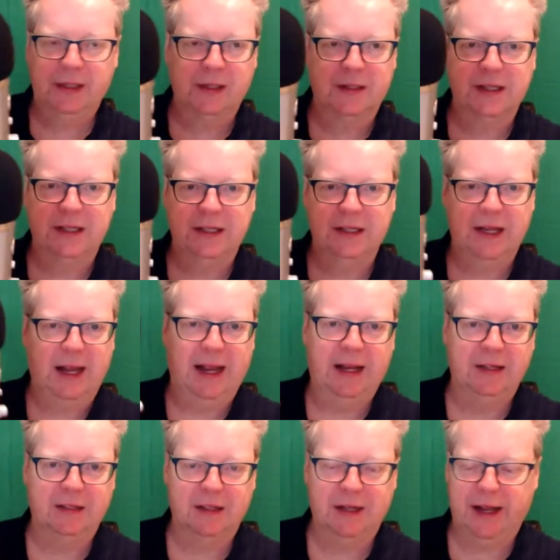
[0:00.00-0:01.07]
plugs in,
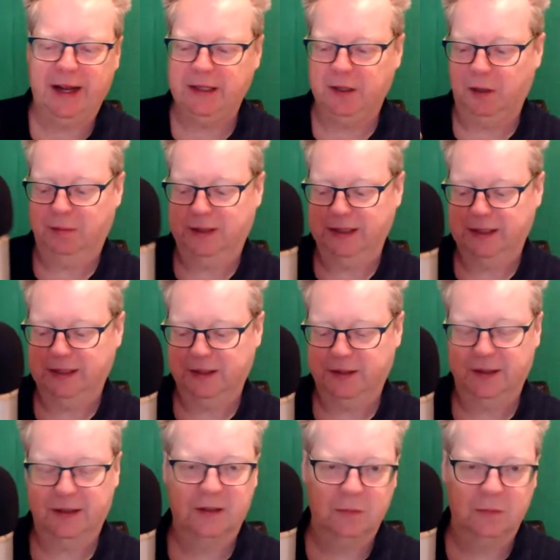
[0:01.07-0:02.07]
and any operating